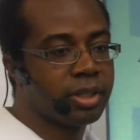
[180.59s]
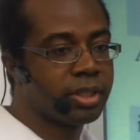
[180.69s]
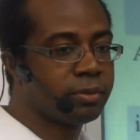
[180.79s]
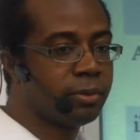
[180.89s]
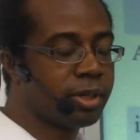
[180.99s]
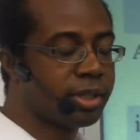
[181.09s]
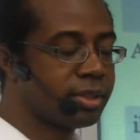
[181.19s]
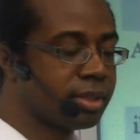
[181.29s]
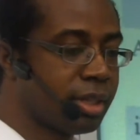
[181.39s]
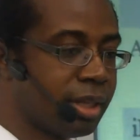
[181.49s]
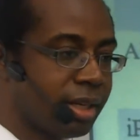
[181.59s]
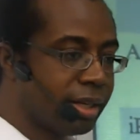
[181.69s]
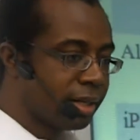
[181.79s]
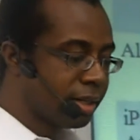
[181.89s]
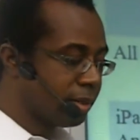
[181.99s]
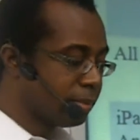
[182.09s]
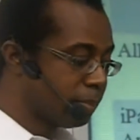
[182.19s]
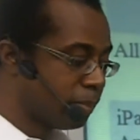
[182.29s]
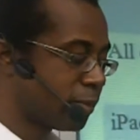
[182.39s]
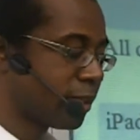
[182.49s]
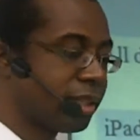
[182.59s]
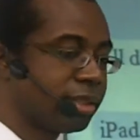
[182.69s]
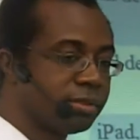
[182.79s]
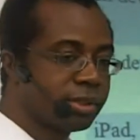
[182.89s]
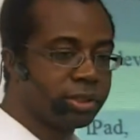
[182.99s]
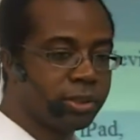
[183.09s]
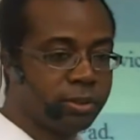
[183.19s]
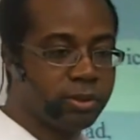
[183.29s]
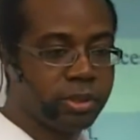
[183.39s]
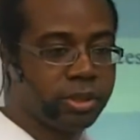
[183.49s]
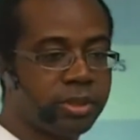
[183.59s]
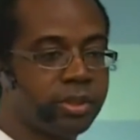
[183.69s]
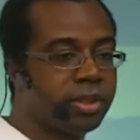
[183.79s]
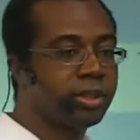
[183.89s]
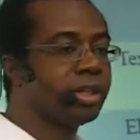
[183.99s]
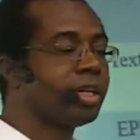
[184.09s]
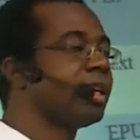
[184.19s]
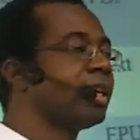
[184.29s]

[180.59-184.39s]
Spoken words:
as far as scientific journals are concerned,